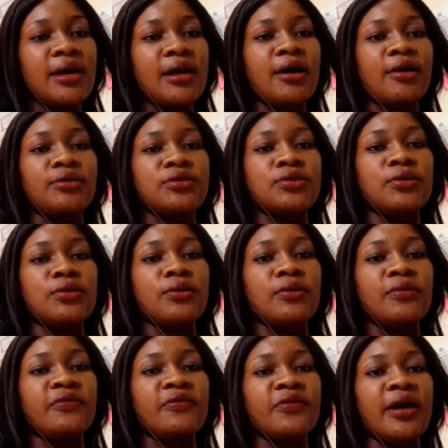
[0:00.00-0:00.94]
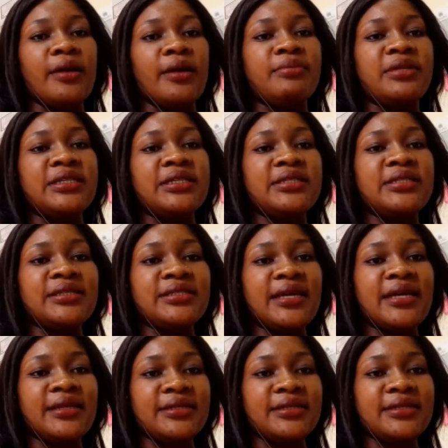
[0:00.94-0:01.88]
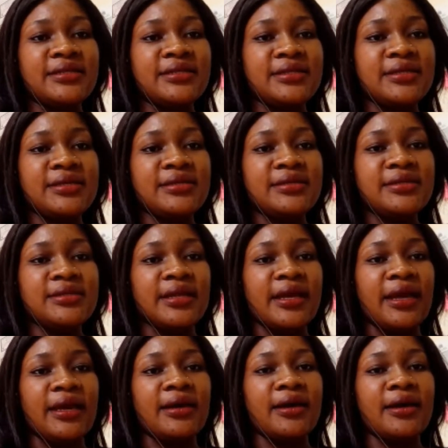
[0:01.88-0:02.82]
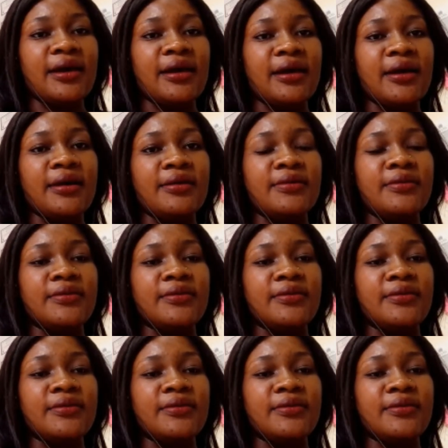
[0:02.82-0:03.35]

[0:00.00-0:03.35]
I'll talk of bleeding tendencies like uh,